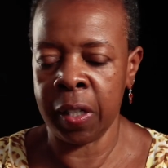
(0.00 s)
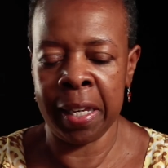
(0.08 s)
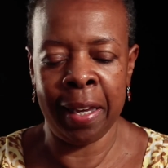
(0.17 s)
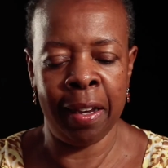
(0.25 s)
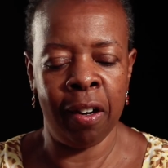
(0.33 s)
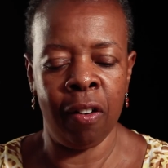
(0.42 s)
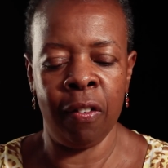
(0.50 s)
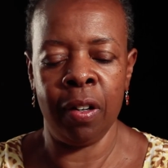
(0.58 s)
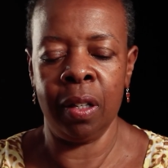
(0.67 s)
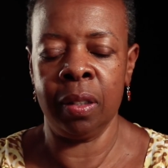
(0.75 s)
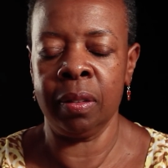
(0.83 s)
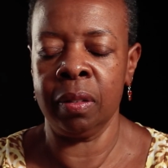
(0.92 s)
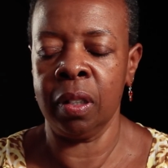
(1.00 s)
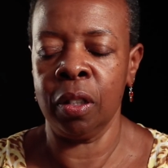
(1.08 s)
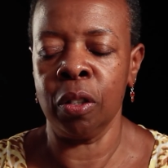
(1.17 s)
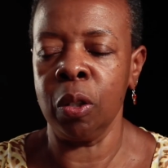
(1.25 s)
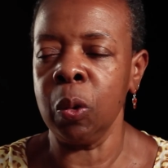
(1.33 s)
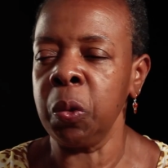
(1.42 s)
care and a
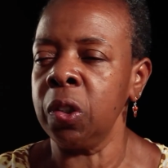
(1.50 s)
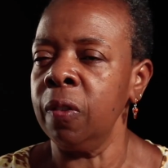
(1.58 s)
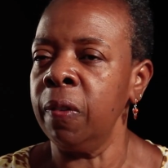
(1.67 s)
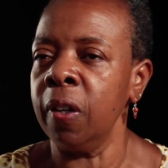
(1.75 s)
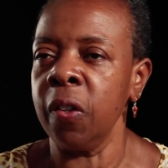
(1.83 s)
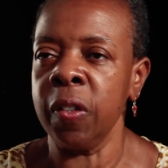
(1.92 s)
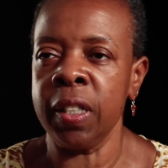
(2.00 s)
host of other